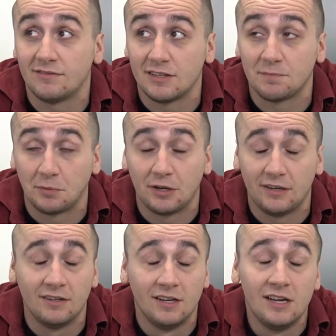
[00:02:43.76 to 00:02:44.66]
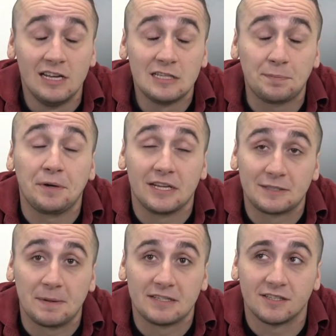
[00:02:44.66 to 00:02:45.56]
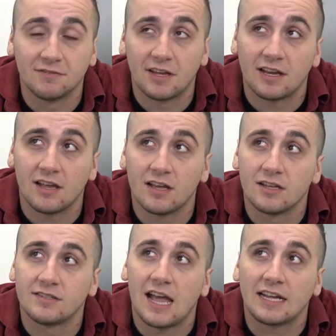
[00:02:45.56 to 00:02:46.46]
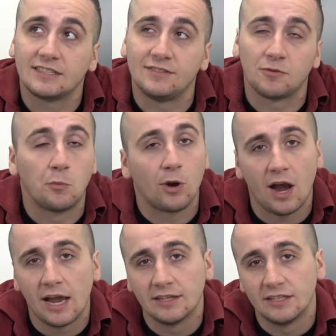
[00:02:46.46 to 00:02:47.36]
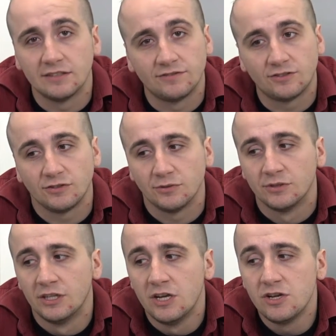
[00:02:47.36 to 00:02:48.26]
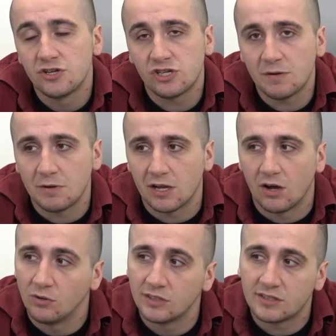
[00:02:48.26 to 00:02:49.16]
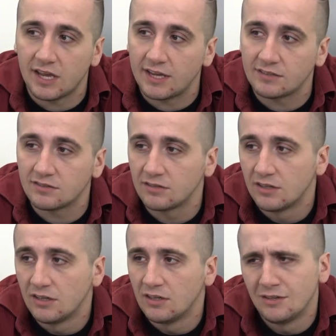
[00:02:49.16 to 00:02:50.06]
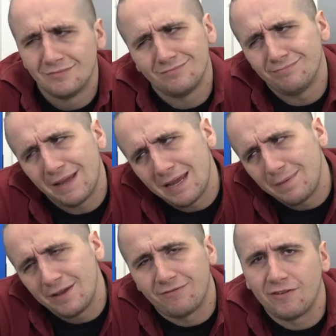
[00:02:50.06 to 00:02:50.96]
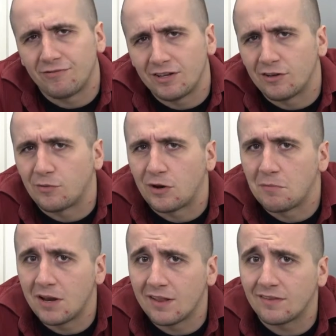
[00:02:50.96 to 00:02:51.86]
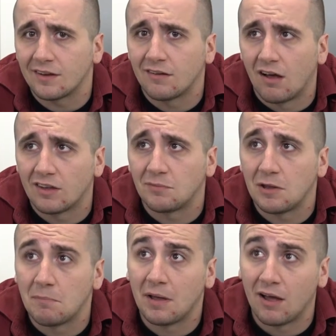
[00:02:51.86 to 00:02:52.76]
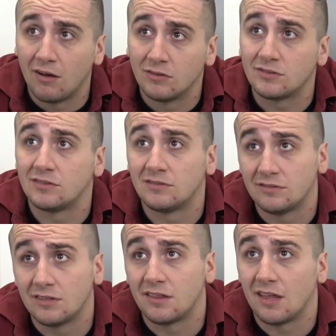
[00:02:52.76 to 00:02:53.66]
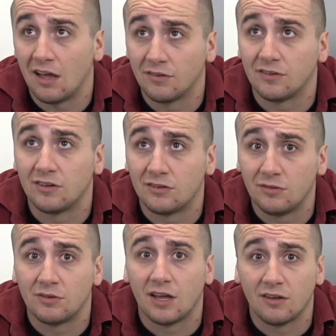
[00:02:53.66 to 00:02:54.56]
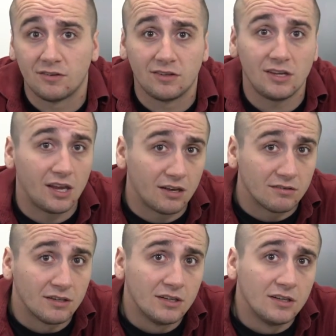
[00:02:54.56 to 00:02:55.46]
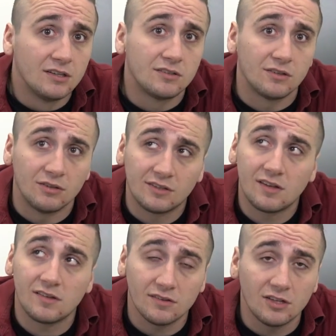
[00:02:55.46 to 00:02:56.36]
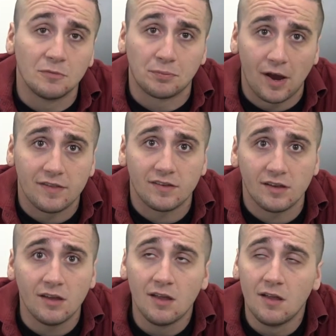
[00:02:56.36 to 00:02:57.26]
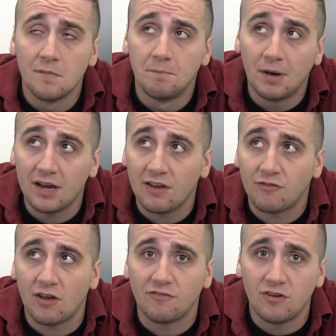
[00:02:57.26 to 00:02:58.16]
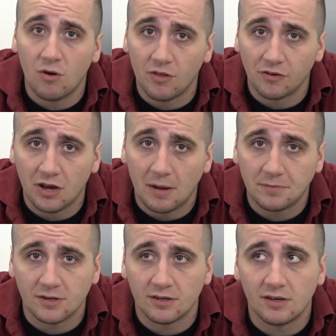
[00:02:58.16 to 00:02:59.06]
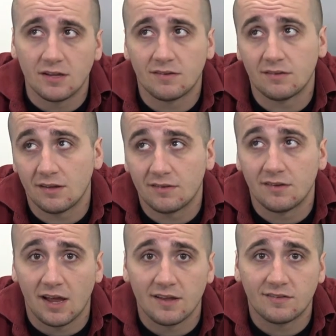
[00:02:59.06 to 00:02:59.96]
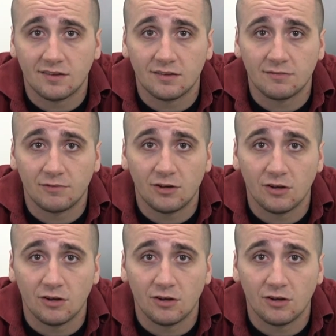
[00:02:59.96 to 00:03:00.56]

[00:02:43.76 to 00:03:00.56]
it's pretty expensive. A taxi from where I live to Shibuya only takes maybe 15 to 20 minutes and costs me about 1,000 to 2,000 yen. So it's a little pricey. But if you have no other option, it's nice to